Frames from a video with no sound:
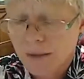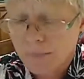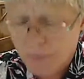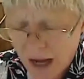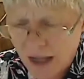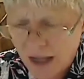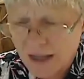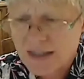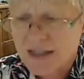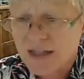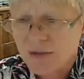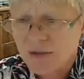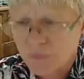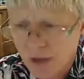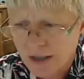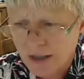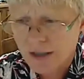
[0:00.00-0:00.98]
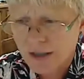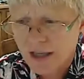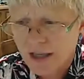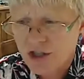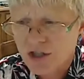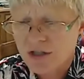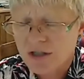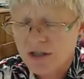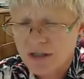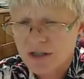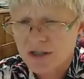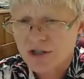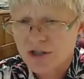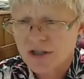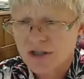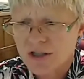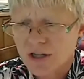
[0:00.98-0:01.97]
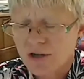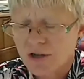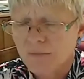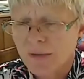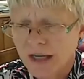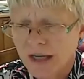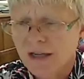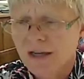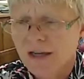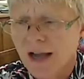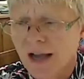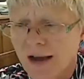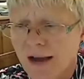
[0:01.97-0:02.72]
policy regulation decisions that are made into